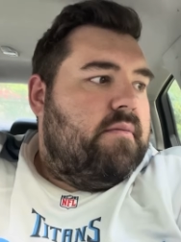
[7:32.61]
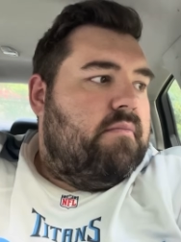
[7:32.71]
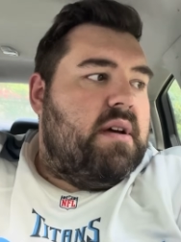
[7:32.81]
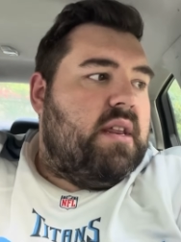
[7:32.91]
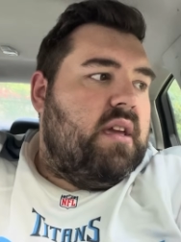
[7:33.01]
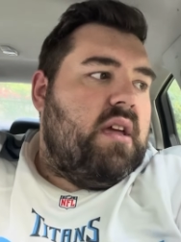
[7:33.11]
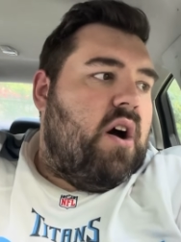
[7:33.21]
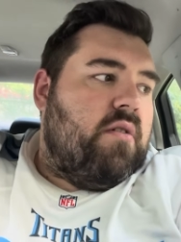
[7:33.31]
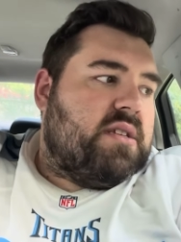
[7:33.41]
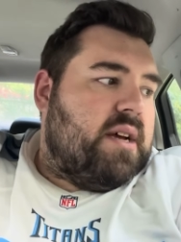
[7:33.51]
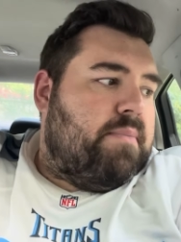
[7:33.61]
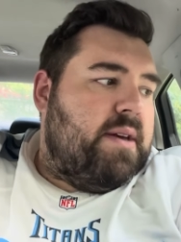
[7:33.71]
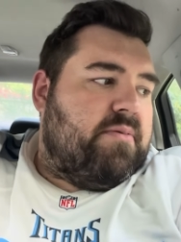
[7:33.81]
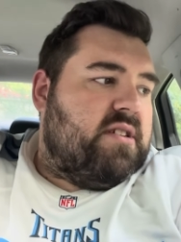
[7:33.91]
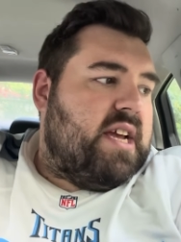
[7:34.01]
But, you know, some
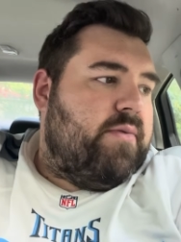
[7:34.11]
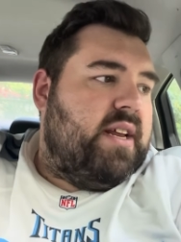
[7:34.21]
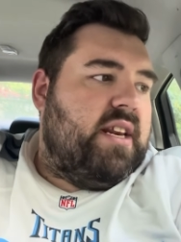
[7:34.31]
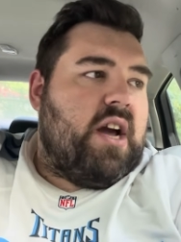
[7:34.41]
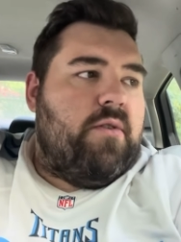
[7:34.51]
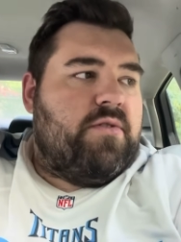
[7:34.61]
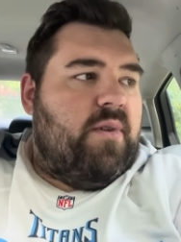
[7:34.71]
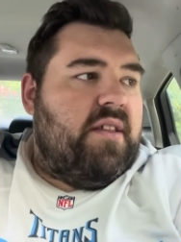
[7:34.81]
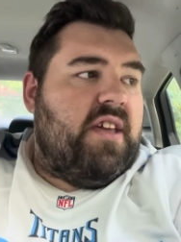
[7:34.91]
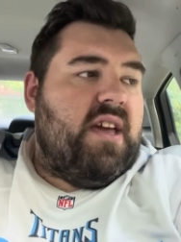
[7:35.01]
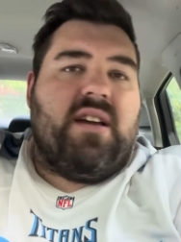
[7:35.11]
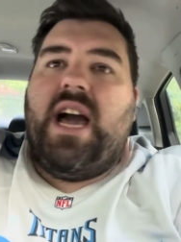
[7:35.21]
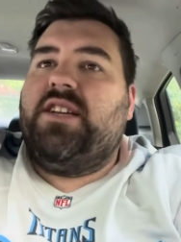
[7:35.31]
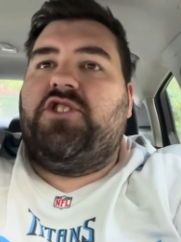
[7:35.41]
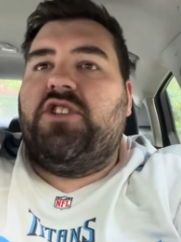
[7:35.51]
people would say we need to go with one of the young
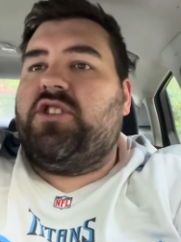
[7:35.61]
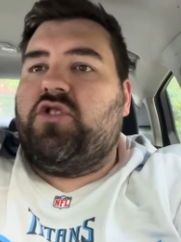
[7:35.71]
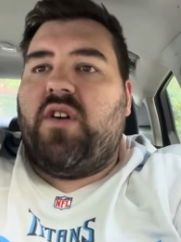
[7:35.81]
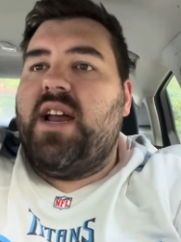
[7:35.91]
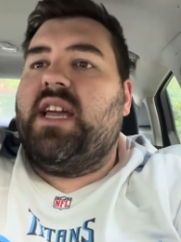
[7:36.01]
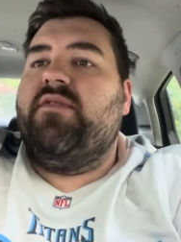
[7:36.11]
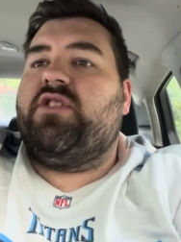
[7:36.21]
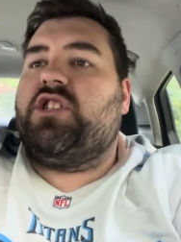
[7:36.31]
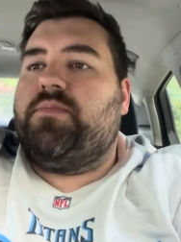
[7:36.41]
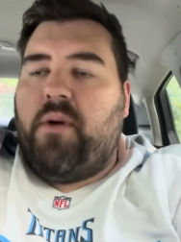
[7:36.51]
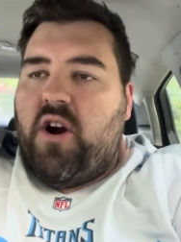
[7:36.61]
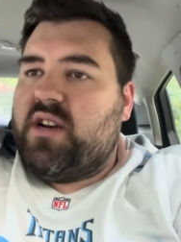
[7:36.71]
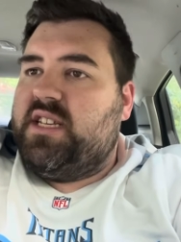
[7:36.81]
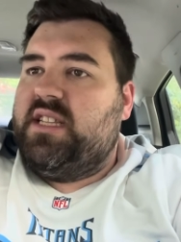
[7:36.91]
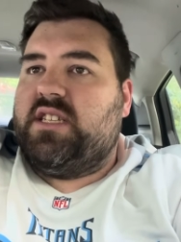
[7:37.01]
guys just to try to give a
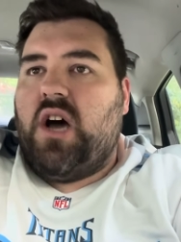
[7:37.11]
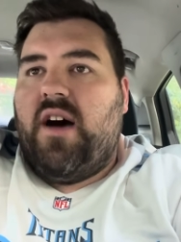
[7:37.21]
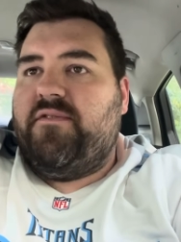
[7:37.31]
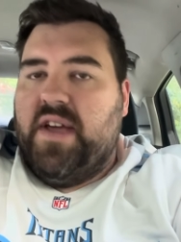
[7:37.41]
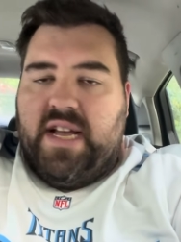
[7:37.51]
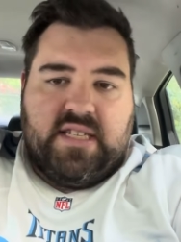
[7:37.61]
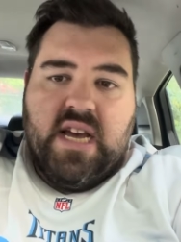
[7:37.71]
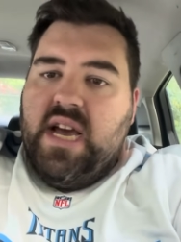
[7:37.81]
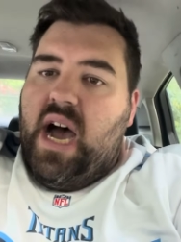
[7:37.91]
spark to this offense.